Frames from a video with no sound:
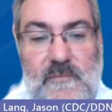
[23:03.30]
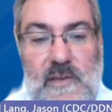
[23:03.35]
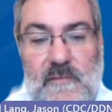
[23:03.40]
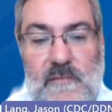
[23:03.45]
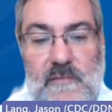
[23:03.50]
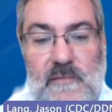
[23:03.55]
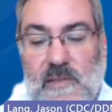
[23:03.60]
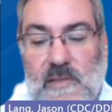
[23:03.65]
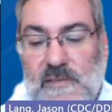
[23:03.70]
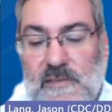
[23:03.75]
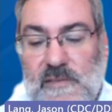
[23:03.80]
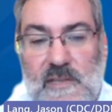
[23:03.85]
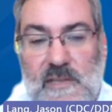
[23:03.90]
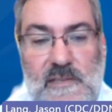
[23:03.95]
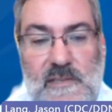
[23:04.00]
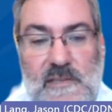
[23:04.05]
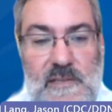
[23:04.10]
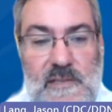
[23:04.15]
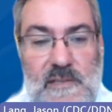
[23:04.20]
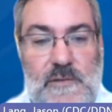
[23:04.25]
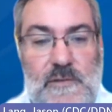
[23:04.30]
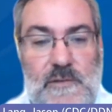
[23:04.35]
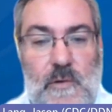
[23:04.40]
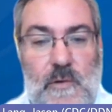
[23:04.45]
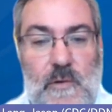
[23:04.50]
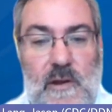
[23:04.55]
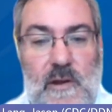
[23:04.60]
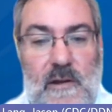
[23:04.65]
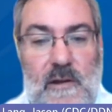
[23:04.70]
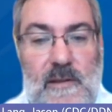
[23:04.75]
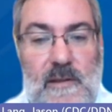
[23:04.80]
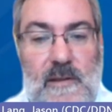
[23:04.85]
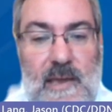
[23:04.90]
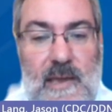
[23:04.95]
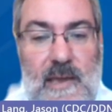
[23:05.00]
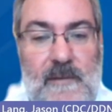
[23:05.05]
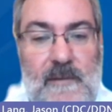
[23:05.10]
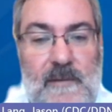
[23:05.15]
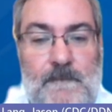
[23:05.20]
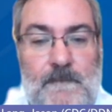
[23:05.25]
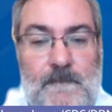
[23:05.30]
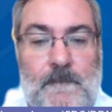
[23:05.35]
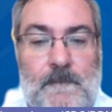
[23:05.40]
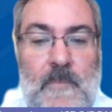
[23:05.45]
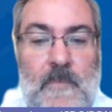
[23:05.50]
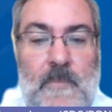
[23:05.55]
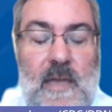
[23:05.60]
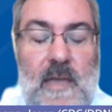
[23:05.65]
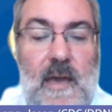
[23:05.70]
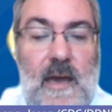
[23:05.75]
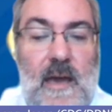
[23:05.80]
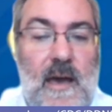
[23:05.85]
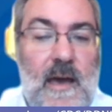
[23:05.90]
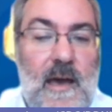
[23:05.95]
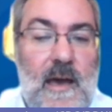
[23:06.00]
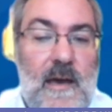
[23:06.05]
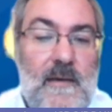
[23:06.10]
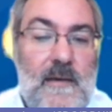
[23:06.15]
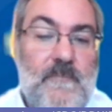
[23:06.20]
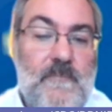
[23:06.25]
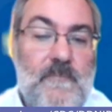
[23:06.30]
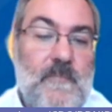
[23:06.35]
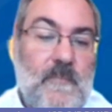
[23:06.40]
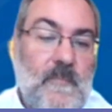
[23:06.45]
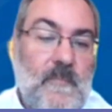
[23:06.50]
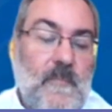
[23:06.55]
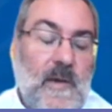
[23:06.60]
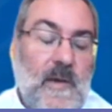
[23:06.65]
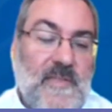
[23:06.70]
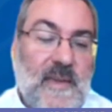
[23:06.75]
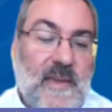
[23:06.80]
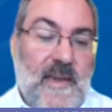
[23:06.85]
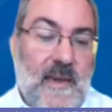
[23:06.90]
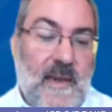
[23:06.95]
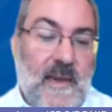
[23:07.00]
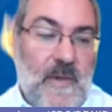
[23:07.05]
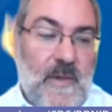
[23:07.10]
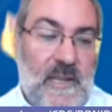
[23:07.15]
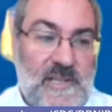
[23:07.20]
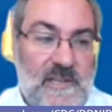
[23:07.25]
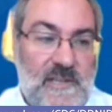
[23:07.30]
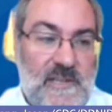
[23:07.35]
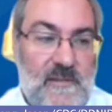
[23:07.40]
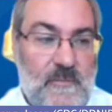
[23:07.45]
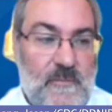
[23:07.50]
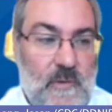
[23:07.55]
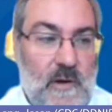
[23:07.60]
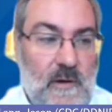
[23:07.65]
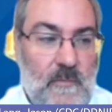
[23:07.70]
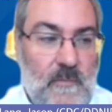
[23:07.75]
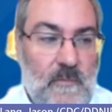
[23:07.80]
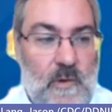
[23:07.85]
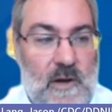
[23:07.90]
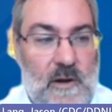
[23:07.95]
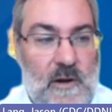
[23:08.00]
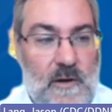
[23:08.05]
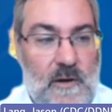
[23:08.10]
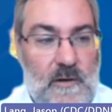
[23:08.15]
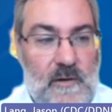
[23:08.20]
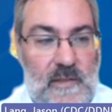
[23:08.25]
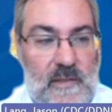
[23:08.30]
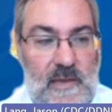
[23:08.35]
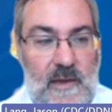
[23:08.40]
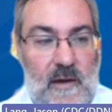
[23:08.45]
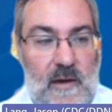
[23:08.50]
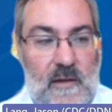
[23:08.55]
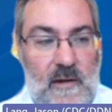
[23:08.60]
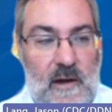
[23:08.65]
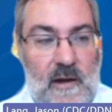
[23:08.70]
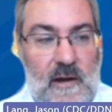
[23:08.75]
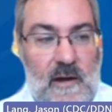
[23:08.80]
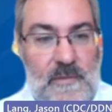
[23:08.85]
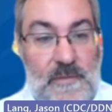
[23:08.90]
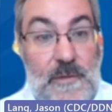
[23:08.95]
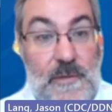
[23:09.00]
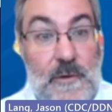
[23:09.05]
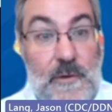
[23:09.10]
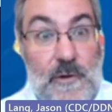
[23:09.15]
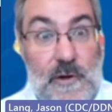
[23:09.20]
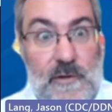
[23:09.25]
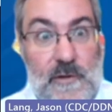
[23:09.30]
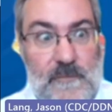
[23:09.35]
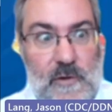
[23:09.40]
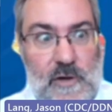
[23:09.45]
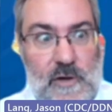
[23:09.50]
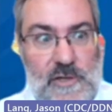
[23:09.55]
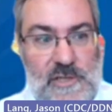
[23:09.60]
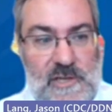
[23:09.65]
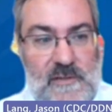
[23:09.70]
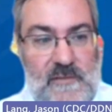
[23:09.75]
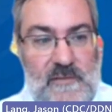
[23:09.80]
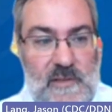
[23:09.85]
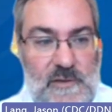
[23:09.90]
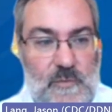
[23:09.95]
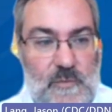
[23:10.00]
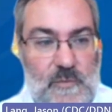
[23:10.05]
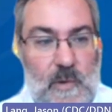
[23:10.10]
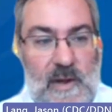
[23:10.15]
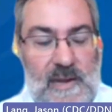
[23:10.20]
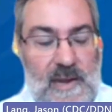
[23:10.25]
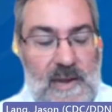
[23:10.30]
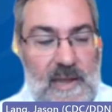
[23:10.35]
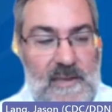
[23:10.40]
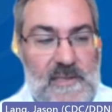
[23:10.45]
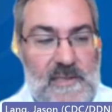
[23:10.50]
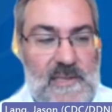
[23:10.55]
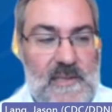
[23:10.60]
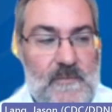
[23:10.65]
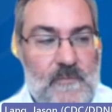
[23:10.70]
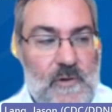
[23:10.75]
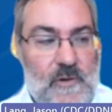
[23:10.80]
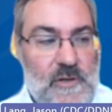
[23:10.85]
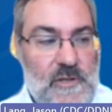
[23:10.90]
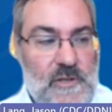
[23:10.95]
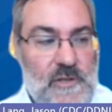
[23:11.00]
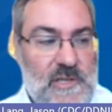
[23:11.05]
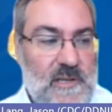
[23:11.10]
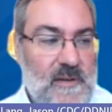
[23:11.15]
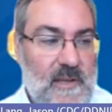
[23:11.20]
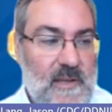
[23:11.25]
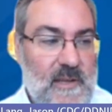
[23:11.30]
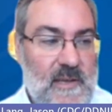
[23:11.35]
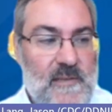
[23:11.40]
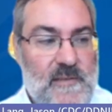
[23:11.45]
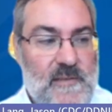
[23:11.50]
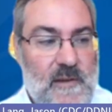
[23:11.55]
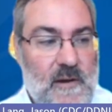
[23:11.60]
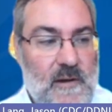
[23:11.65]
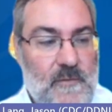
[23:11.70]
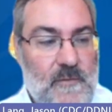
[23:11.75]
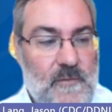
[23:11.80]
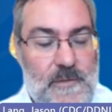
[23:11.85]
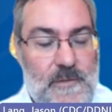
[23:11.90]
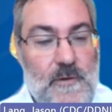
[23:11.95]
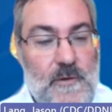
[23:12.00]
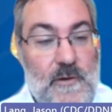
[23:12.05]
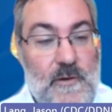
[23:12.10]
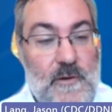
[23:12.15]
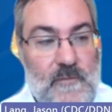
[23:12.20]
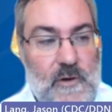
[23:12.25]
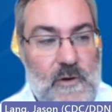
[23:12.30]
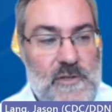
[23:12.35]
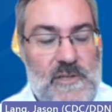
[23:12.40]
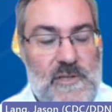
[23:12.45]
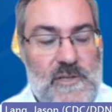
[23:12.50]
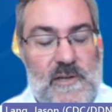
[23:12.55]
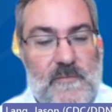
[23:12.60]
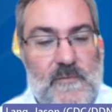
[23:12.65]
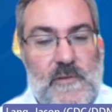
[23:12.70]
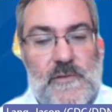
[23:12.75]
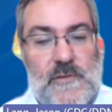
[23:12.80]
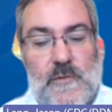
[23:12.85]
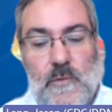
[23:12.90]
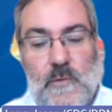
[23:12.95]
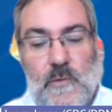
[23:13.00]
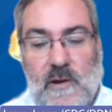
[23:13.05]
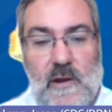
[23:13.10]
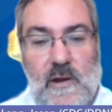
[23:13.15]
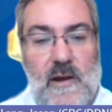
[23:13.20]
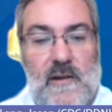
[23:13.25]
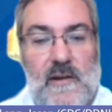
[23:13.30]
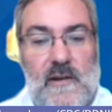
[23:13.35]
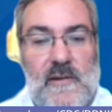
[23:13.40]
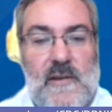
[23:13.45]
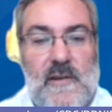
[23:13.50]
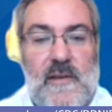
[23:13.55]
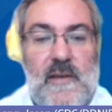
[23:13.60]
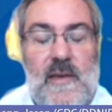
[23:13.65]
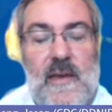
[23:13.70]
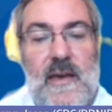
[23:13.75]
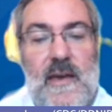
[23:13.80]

of the CDC scorecard. And I think I mentioned we're currently on our 3rd version. The 2019 version is our 3rd version of the scorecard.